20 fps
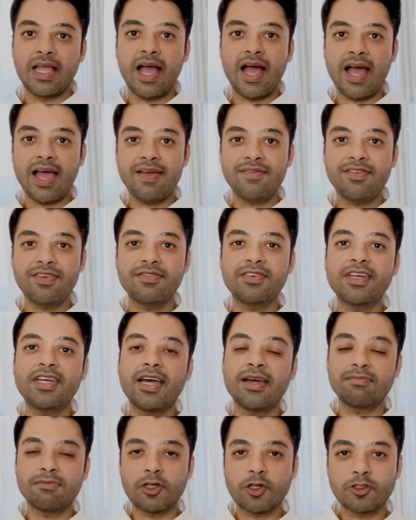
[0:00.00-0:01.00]
Hi everyone,
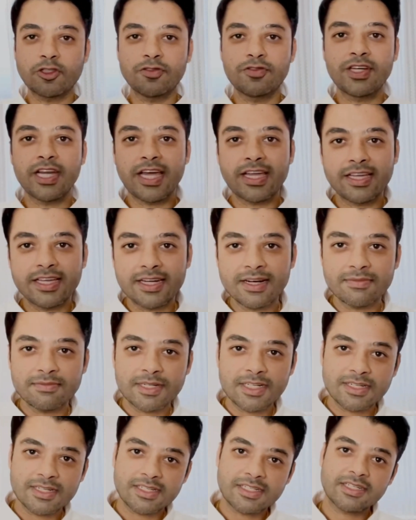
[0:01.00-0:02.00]
I am Dr. Vinayak S
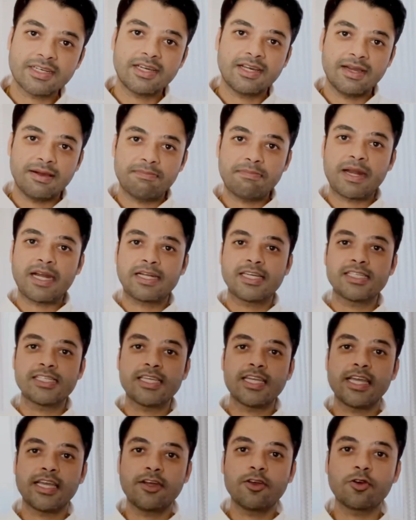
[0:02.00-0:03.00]
Hiremath,
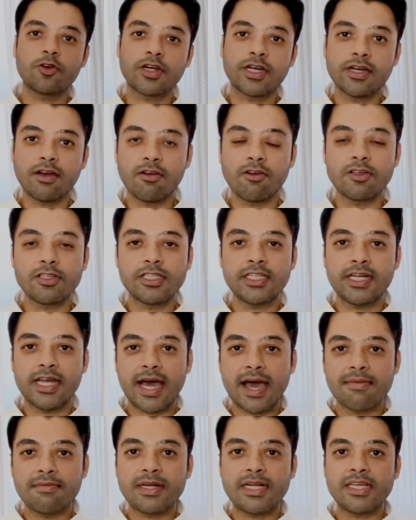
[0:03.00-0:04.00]
practicing endocrinology,
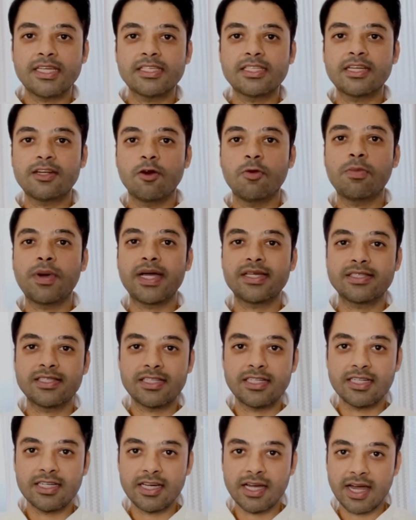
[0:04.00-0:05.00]
diabetes and
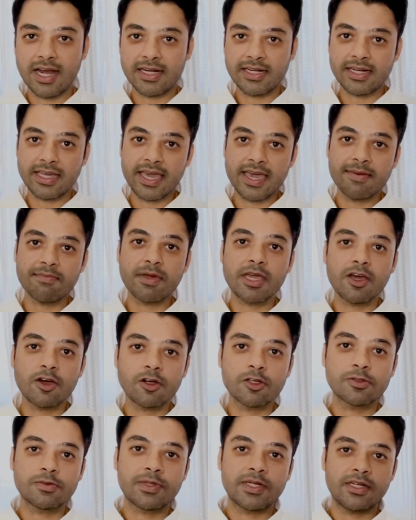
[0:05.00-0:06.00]
obesity at KMK
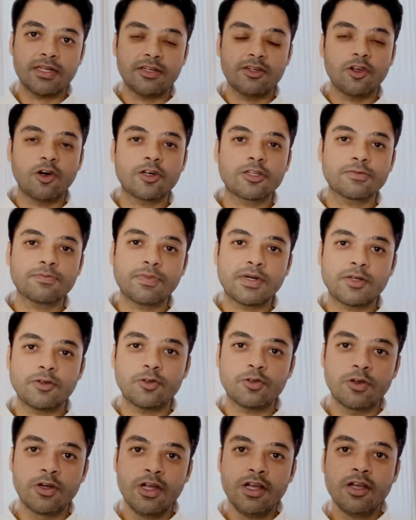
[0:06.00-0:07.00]
Hospital, North Parur,
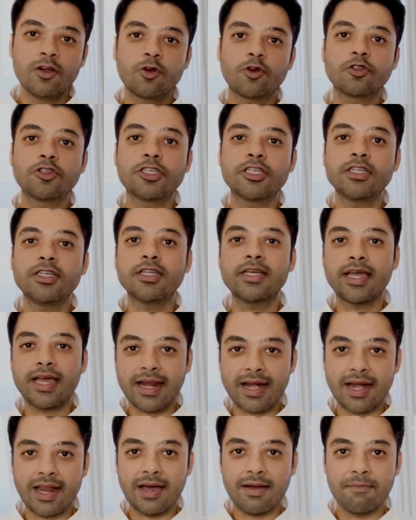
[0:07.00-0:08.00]
Cochin,
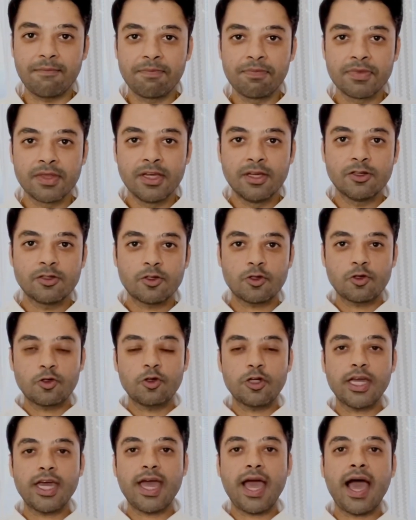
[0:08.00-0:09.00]
Kerala. So
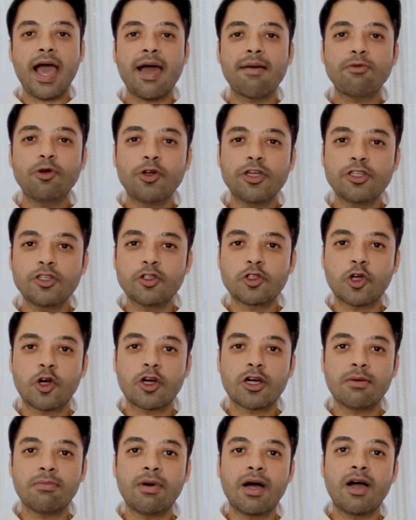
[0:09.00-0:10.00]
today I am going to
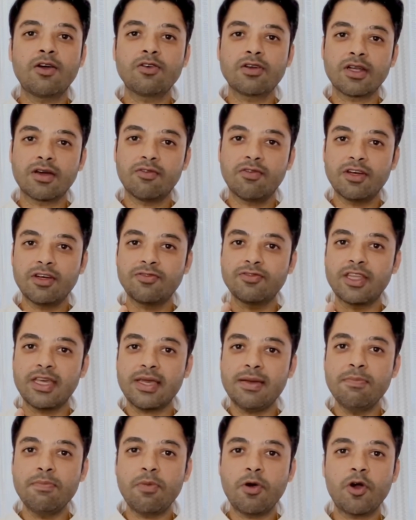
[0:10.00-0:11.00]
talk about one of the
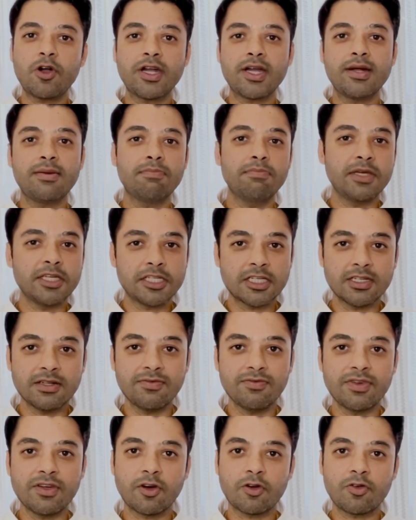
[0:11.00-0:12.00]
important mission
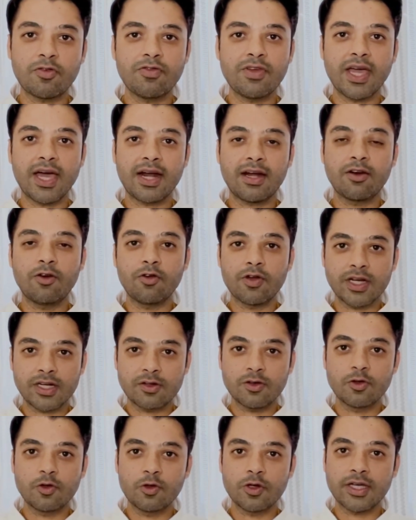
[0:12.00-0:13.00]
we are going
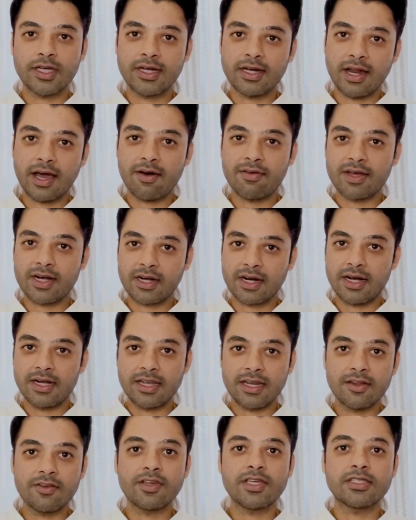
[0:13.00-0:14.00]
to do in our
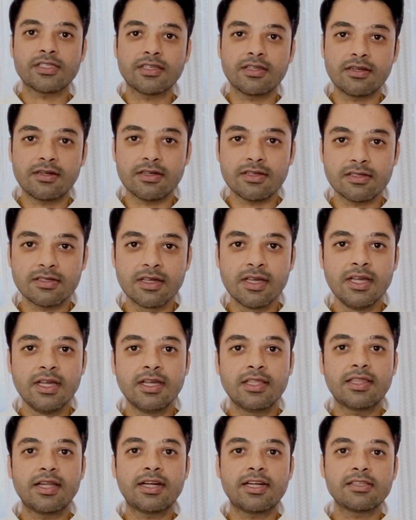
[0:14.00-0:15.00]
continuing series,
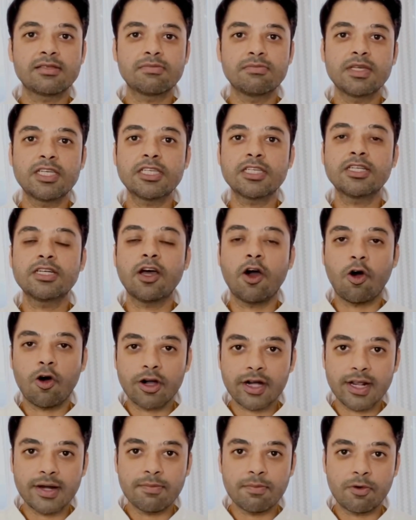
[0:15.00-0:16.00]
that is mission
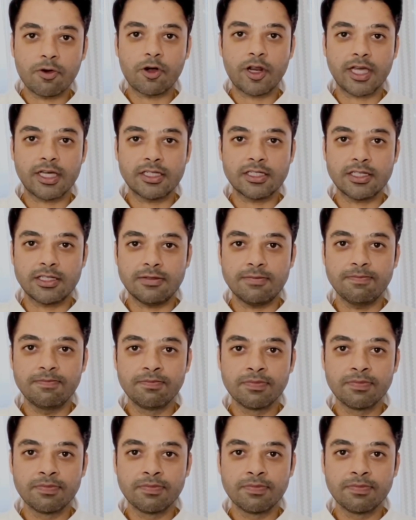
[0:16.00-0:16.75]
organ protection.